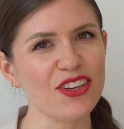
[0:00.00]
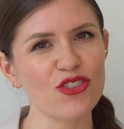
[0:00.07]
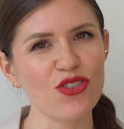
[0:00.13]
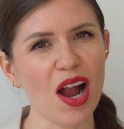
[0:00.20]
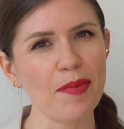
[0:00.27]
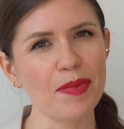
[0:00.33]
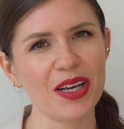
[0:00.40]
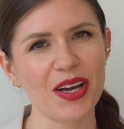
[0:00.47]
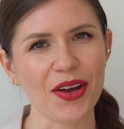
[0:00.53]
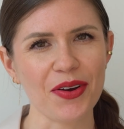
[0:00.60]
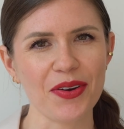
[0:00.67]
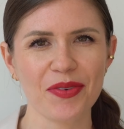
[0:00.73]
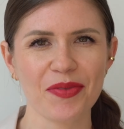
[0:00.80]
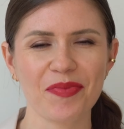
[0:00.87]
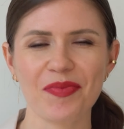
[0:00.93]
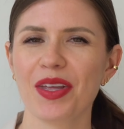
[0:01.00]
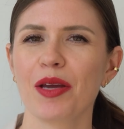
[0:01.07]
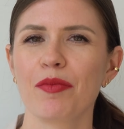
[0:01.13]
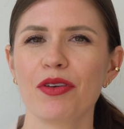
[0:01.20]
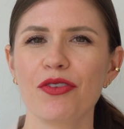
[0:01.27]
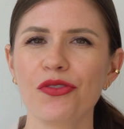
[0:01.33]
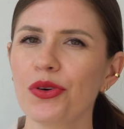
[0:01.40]
the drama go.
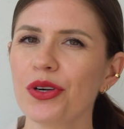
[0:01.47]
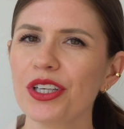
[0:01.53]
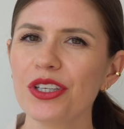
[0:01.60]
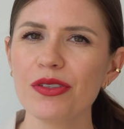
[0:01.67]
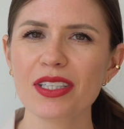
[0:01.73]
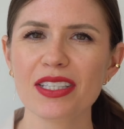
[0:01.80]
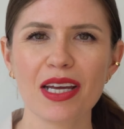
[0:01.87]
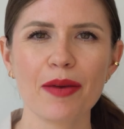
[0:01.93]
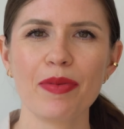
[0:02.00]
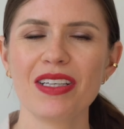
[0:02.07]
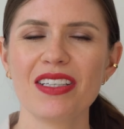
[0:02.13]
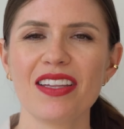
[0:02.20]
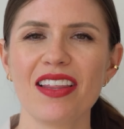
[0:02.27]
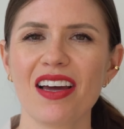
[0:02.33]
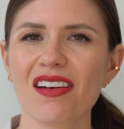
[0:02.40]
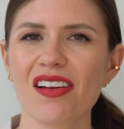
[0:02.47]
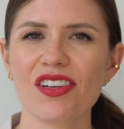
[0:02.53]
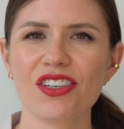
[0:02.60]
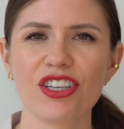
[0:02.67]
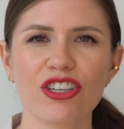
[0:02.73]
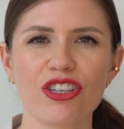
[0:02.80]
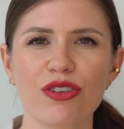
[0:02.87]
Before you step into that
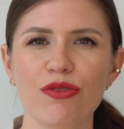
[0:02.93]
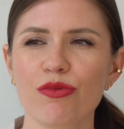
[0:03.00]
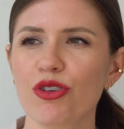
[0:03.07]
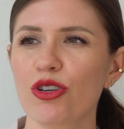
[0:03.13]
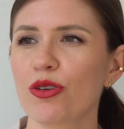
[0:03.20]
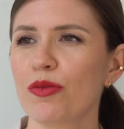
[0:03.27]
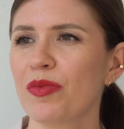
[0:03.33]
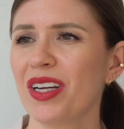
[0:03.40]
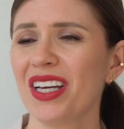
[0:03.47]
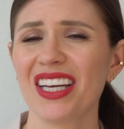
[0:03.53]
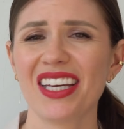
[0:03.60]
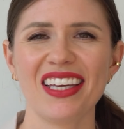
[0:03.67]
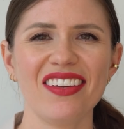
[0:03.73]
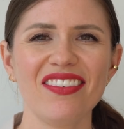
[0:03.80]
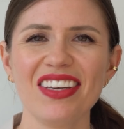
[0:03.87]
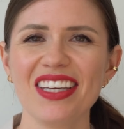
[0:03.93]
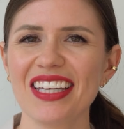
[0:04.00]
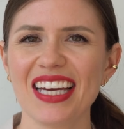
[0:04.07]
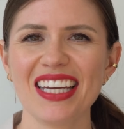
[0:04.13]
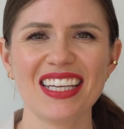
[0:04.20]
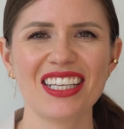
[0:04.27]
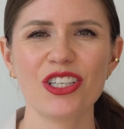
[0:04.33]
audition room, even
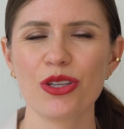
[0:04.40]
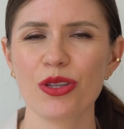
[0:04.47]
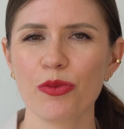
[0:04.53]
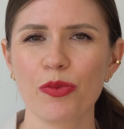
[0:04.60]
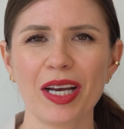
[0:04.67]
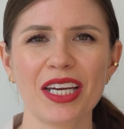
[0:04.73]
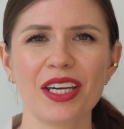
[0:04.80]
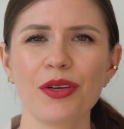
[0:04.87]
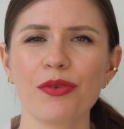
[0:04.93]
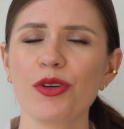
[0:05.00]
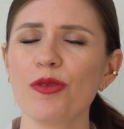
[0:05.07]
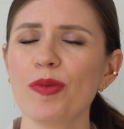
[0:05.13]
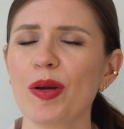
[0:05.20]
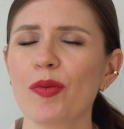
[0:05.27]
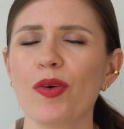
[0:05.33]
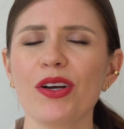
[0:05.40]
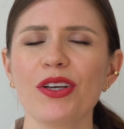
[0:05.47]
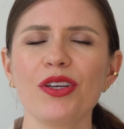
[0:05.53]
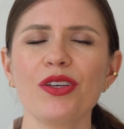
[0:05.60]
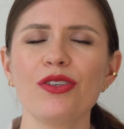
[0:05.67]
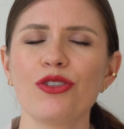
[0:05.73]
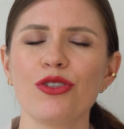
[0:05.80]
get into the waiting room, I want
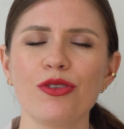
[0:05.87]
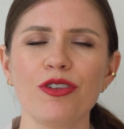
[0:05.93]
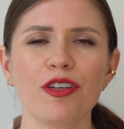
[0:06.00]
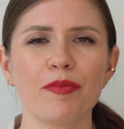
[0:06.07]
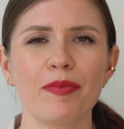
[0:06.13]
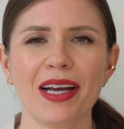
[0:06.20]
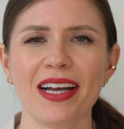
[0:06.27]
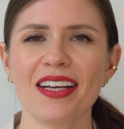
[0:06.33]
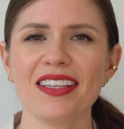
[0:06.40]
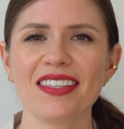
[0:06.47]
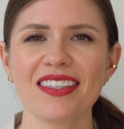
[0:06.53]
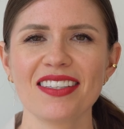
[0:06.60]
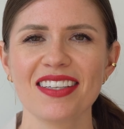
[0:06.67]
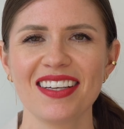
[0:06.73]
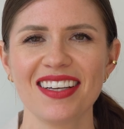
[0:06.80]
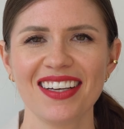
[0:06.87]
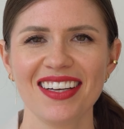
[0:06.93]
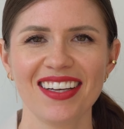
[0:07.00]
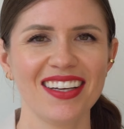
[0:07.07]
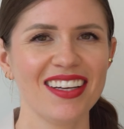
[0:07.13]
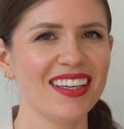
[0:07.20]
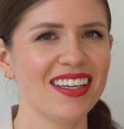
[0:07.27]
you to do your best
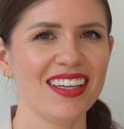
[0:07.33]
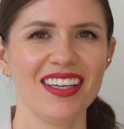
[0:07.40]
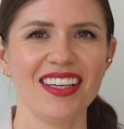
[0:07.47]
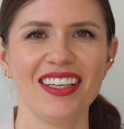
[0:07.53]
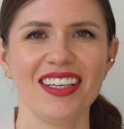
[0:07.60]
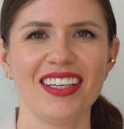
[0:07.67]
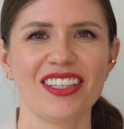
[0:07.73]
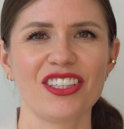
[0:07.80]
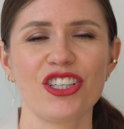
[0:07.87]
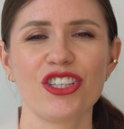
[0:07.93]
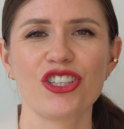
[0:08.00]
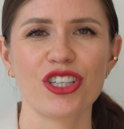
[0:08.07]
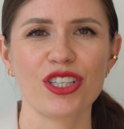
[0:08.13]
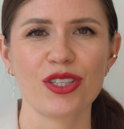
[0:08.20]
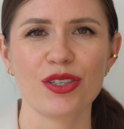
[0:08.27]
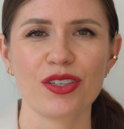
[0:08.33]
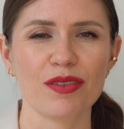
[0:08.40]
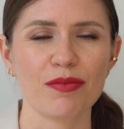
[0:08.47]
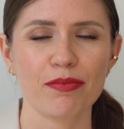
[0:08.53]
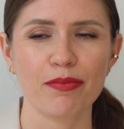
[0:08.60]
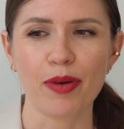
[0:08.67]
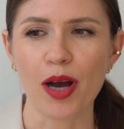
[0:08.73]
to just
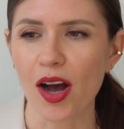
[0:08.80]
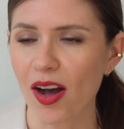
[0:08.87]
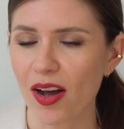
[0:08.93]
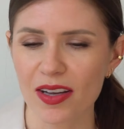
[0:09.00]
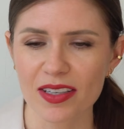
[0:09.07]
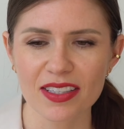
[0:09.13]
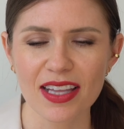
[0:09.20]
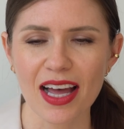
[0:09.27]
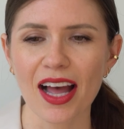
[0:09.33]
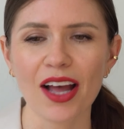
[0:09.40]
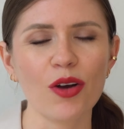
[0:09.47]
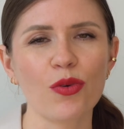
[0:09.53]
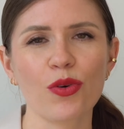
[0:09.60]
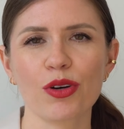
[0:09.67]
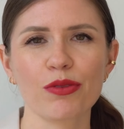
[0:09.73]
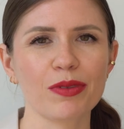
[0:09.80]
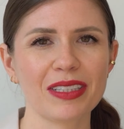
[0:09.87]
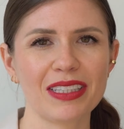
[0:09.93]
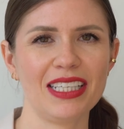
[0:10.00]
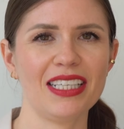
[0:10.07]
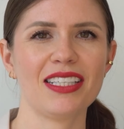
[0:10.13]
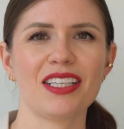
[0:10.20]
pause that or
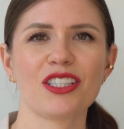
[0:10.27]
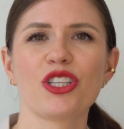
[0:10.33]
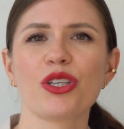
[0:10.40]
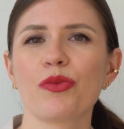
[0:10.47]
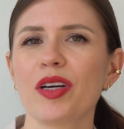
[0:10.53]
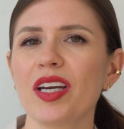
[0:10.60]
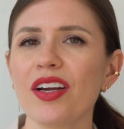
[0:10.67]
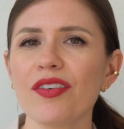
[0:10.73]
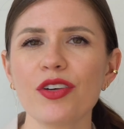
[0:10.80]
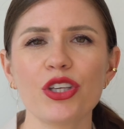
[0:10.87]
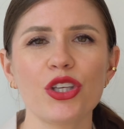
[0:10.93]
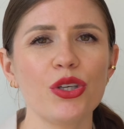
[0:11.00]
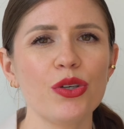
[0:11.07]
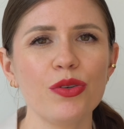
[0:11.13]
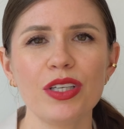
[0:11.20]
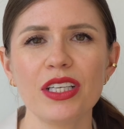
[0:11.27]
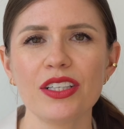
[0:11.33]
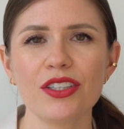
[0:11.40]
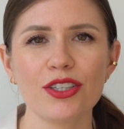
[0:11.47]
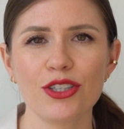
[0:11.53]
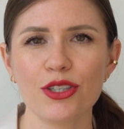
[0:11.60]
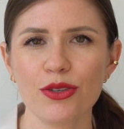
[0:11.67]
release it. So whatever you need
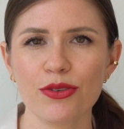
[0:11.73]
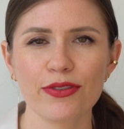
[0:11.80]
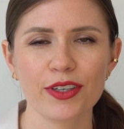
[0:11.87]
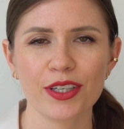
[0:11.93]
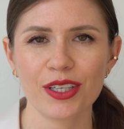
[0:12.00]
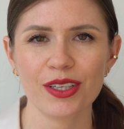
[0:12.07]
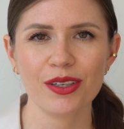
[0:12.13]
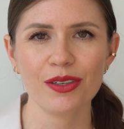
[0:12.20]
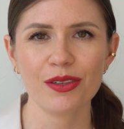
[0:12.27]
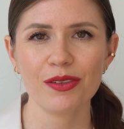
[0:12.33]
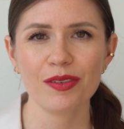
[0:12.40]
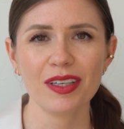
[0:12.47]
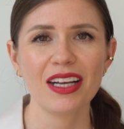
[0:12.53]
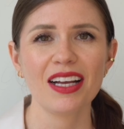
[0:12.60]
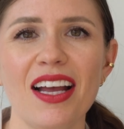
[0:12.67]
to do for you,